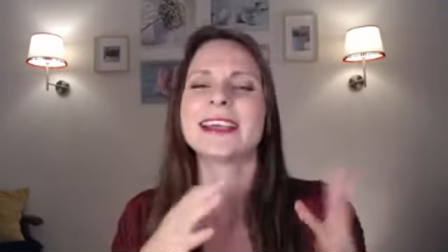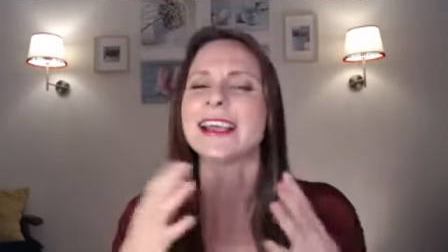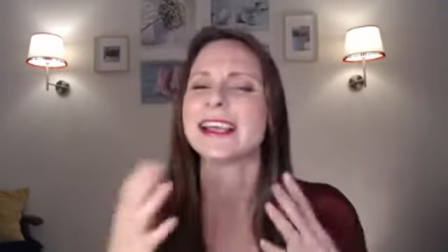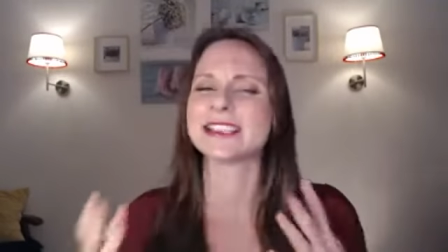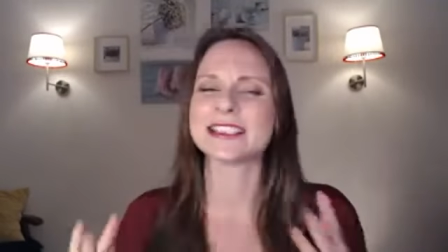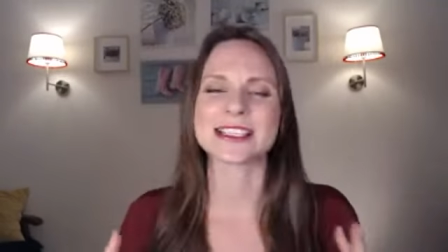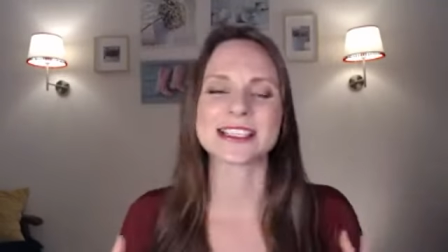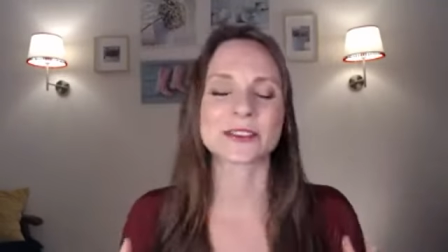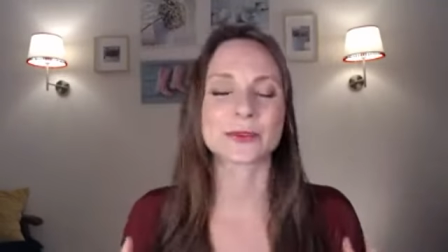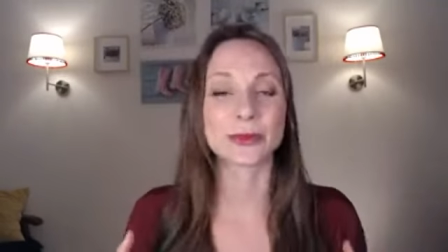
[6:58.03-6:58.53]

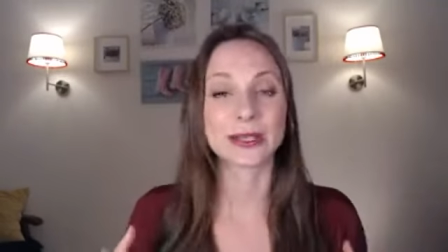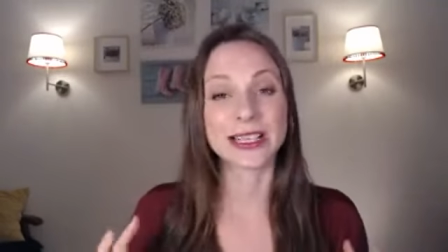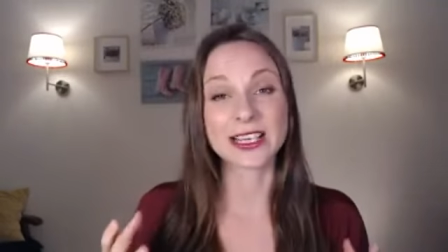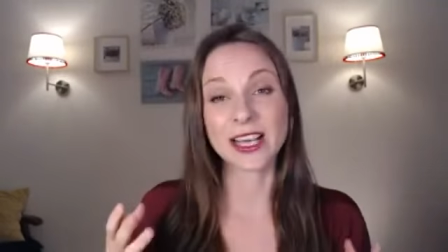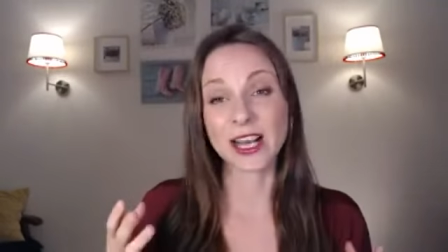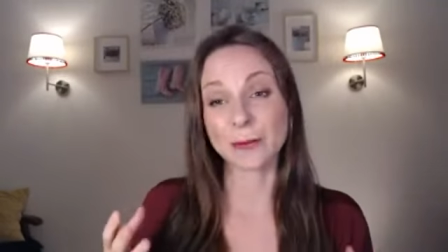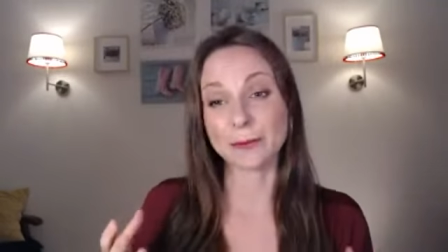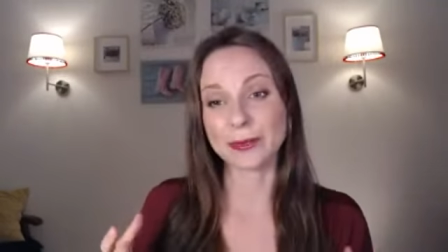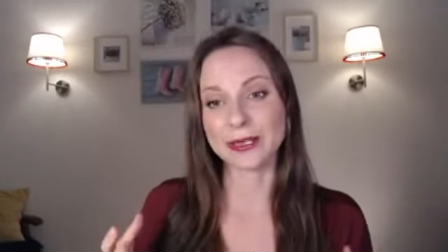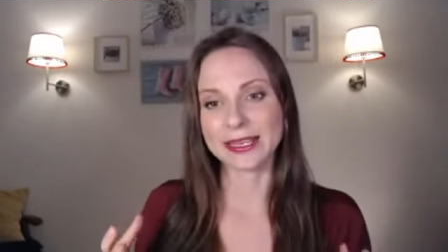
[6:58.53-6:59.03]
It's just really
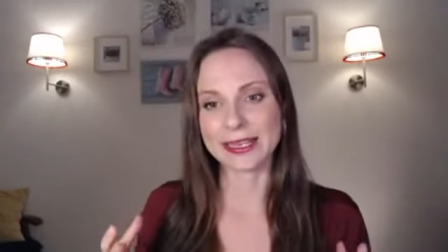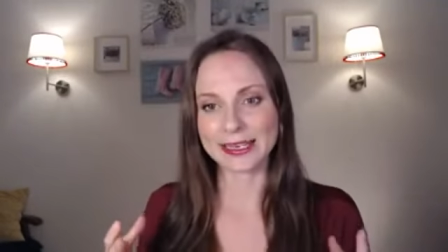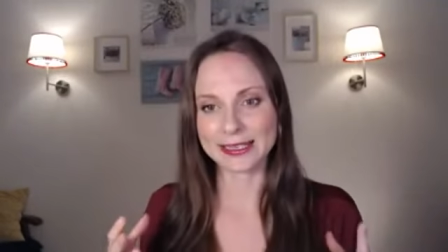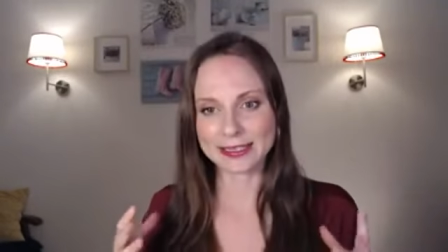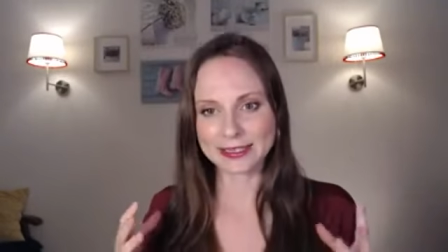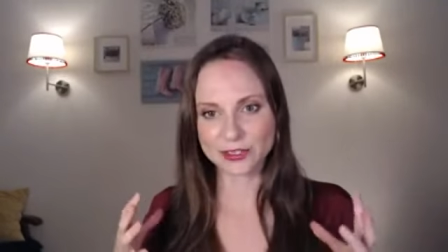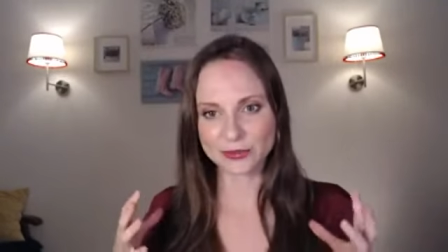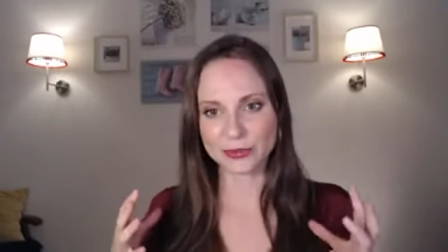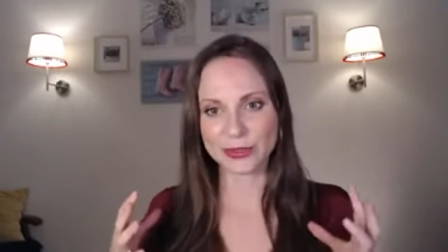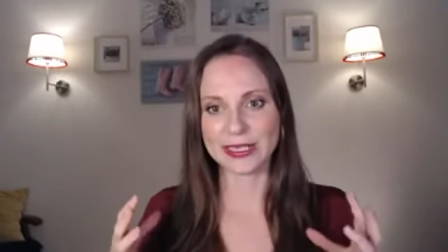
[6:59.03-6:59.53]
complicated.
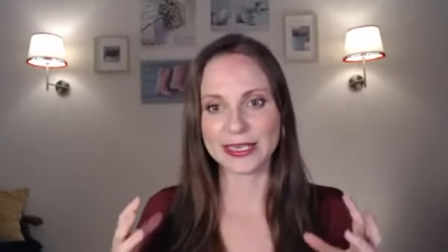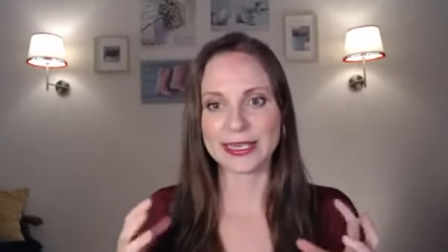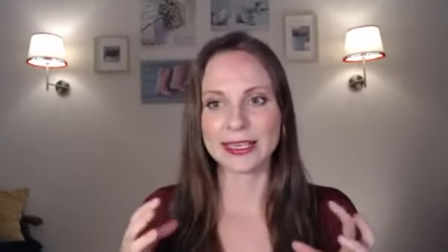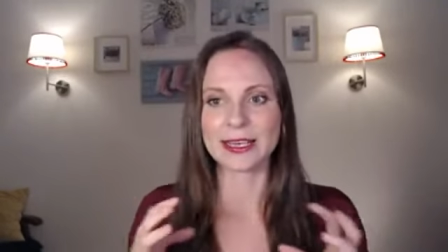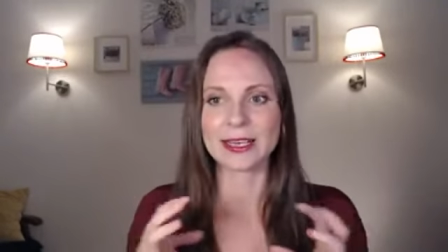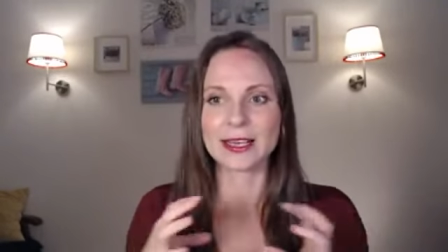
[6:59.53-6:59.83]
It's really